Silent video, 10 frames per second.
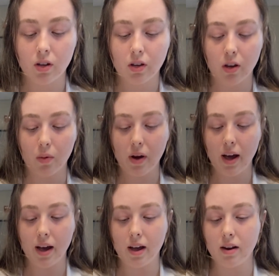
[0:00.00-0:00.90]
go
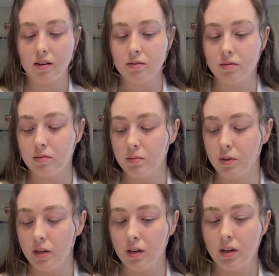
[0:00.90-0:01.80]
ahead
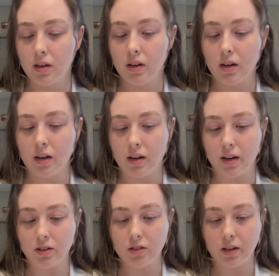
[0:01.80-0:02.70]
and
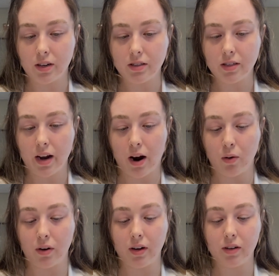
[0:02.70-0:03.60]
insert
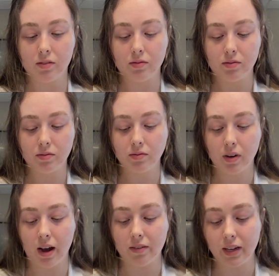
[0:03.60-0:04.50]
our
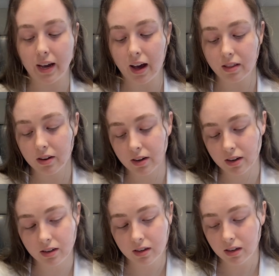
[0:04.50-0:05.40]
IV catheter
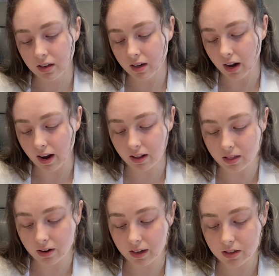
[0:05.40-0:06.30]
at a
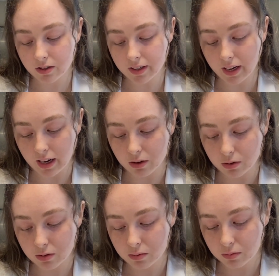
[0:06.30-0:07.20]
30-degree
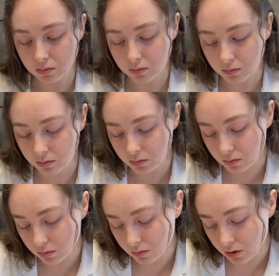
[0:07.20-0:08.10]
angle.
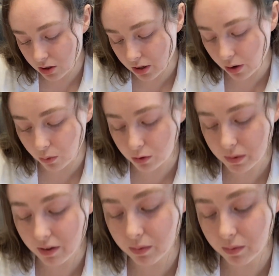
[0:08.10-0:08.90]
So once we have